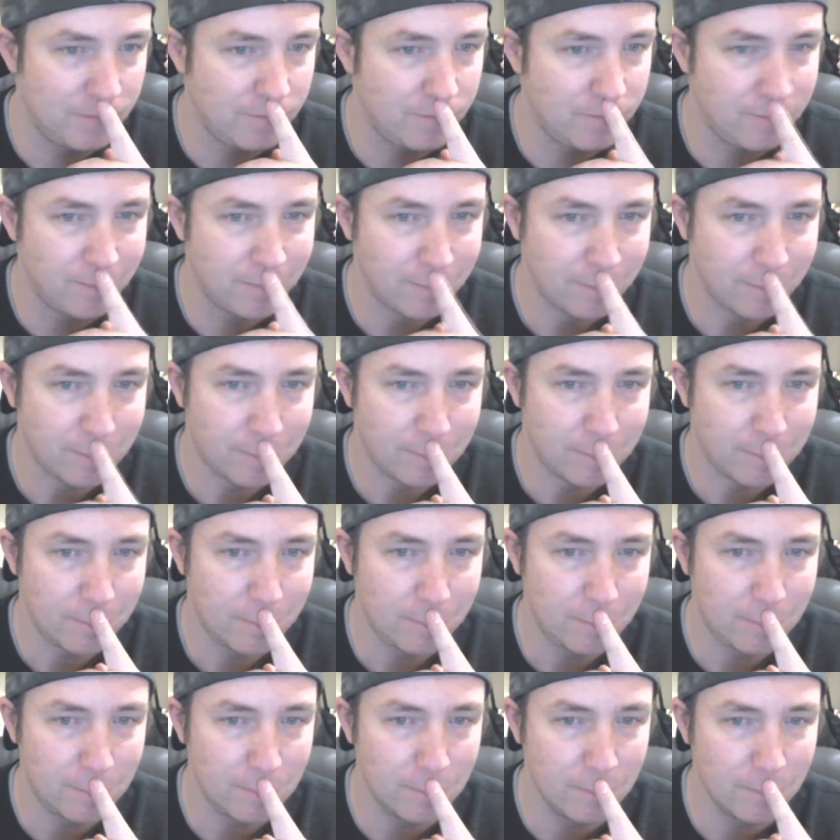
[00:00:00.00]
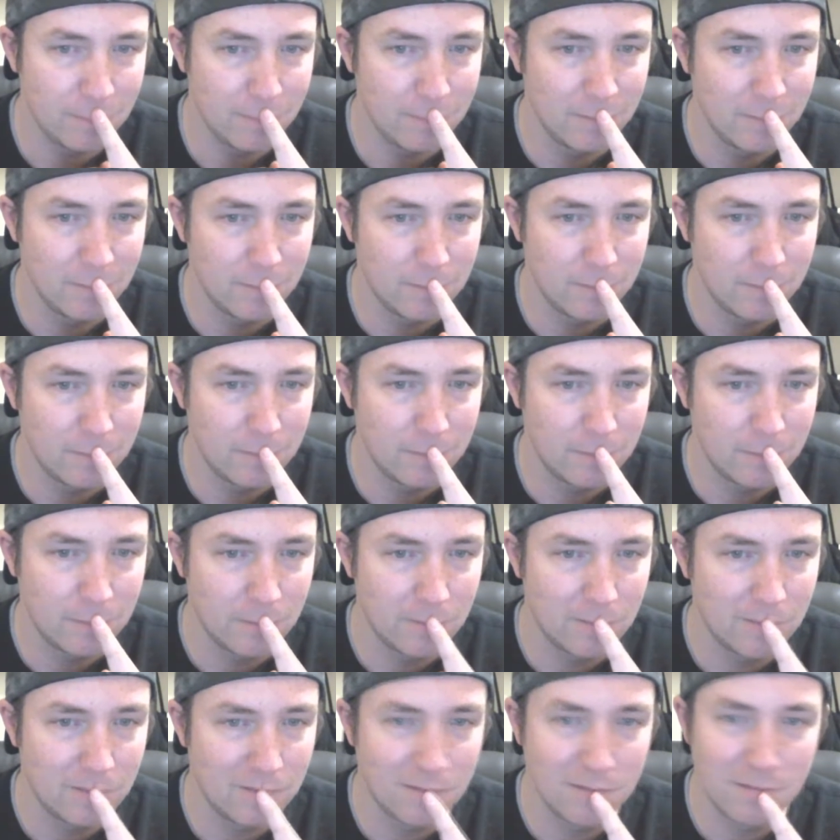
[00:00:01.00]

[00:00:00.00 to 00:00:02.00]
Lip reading: (silence)